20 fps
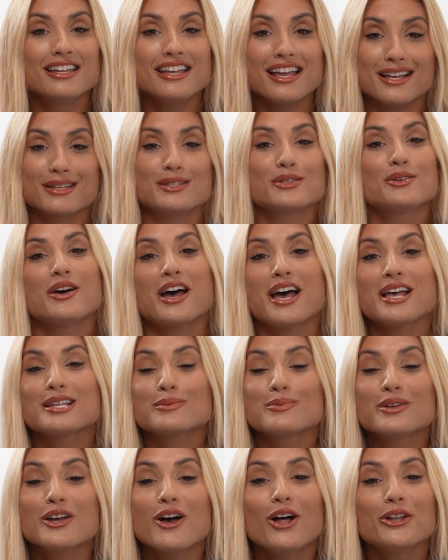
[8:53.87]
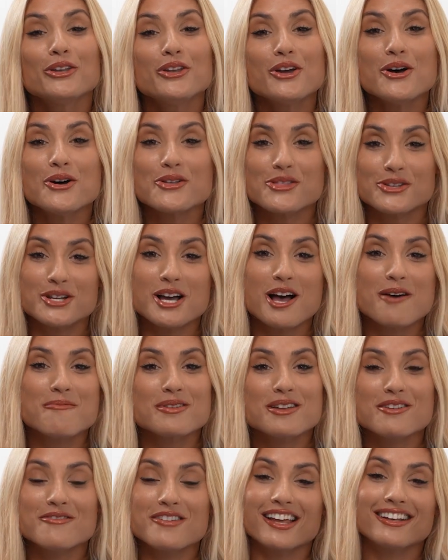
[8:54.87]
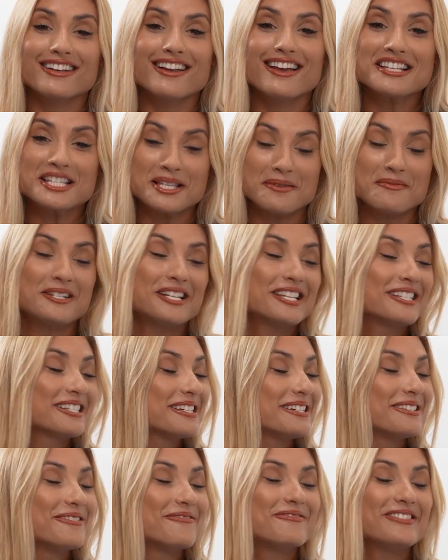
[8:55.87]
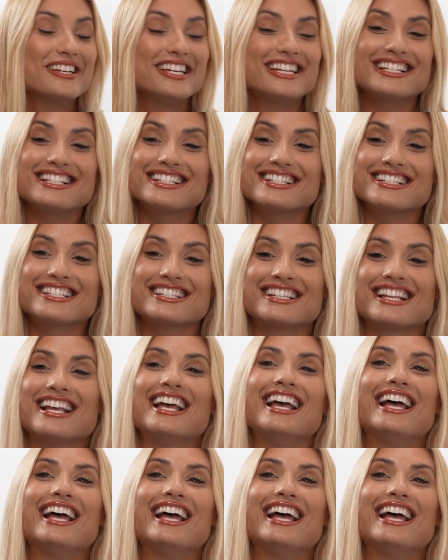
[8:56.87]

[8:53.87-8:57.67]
Yeah, so as we all know, the topic of anti-Semitism is